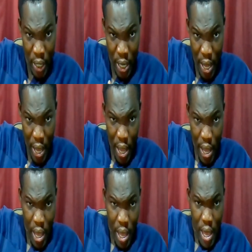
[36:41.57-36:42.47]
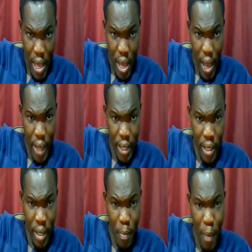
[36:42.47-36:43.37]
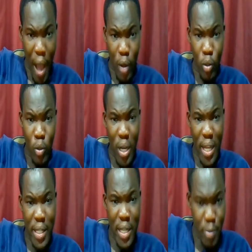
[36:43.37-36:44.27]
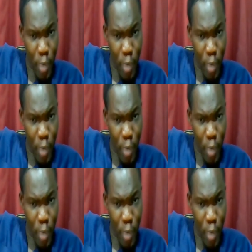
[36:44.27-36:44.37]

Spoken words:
Now call Mali now. Now you pam Black